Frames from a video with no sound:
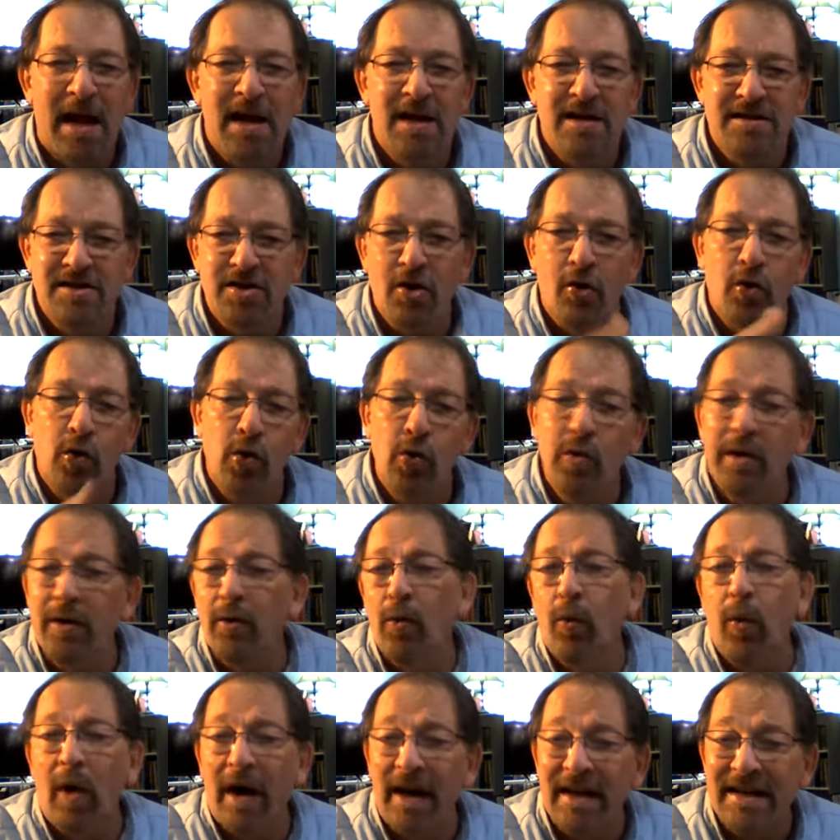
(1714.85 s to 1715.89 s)
So who and
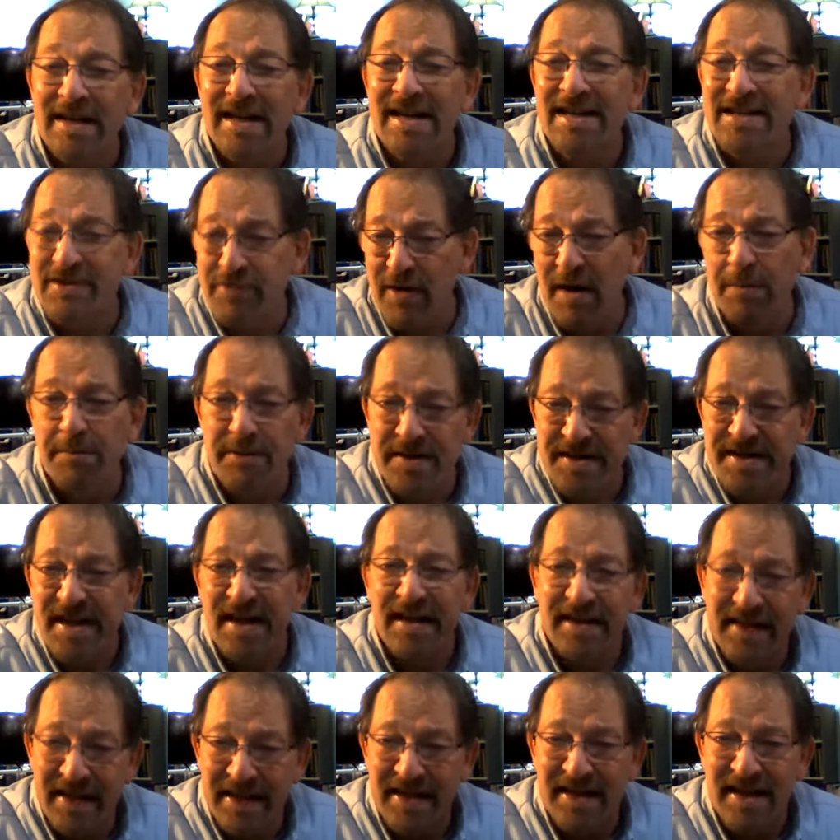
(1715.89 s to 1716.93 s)
what is
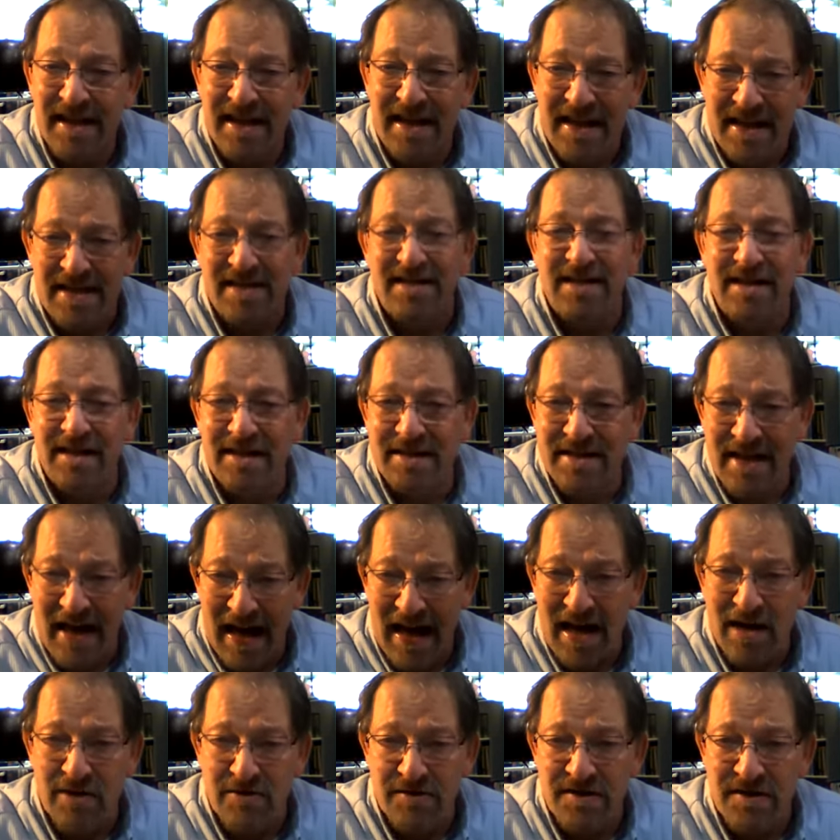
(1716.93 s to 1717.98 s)
represented in the
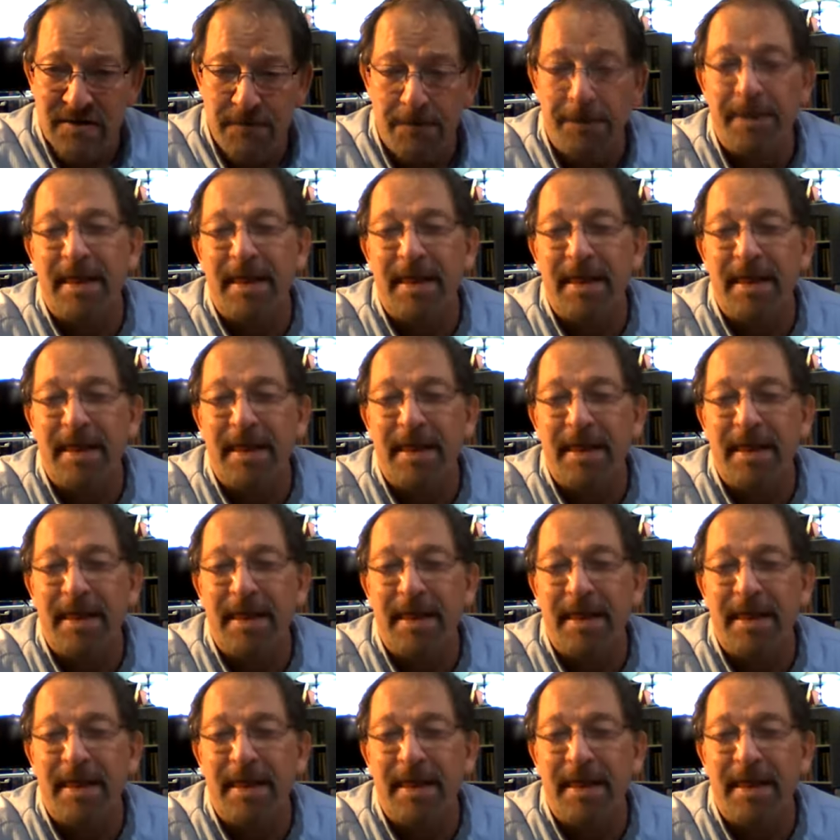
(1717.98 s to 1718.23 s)
House?